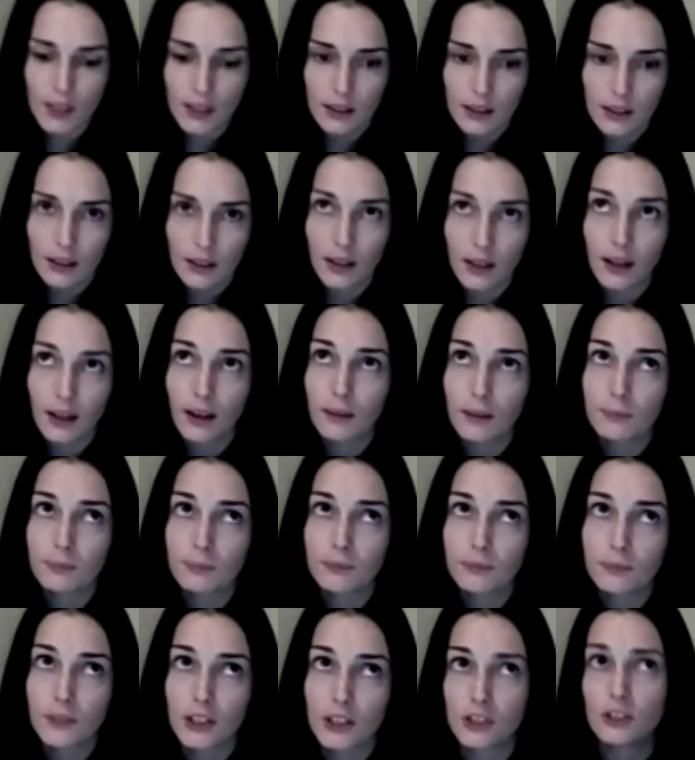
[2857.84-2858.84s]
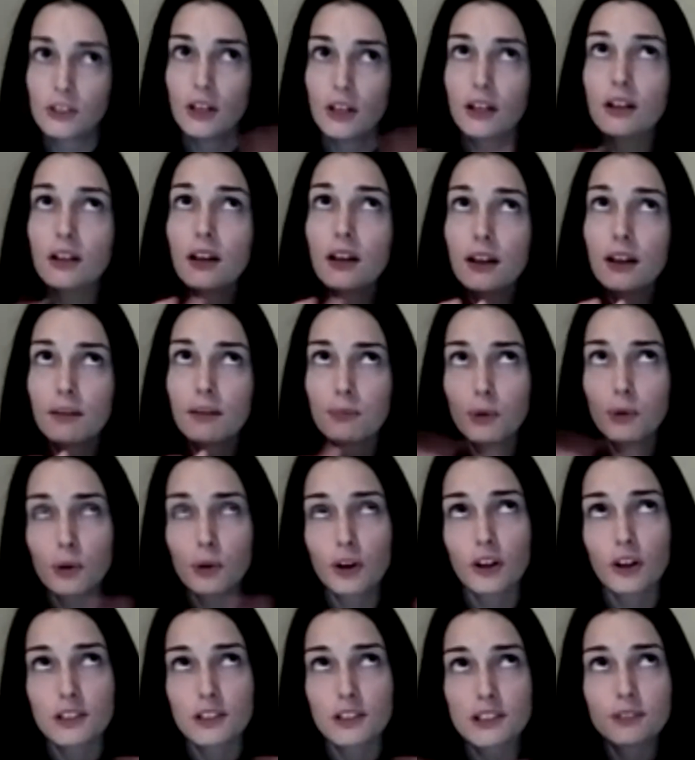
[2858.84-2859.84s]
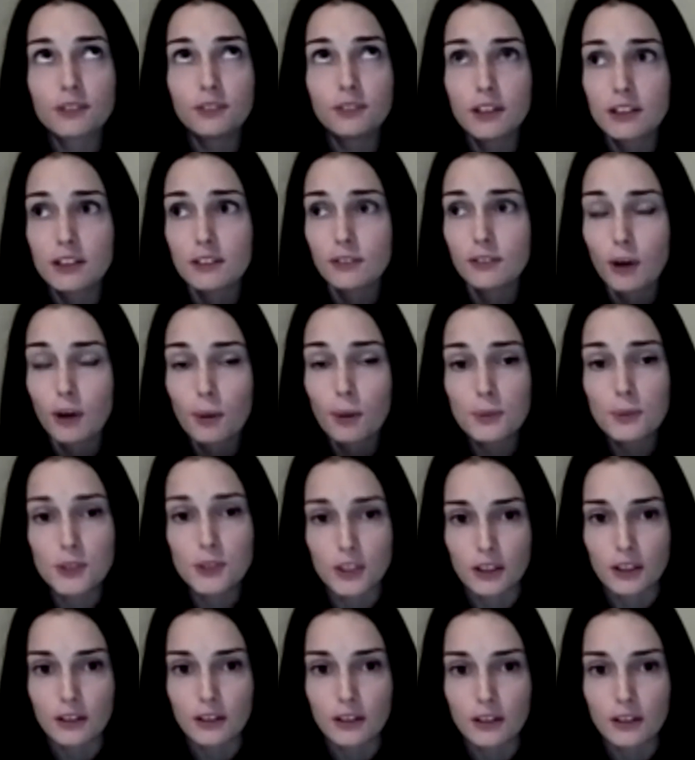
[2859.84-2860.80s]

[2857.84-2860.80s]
a more cost-effective option,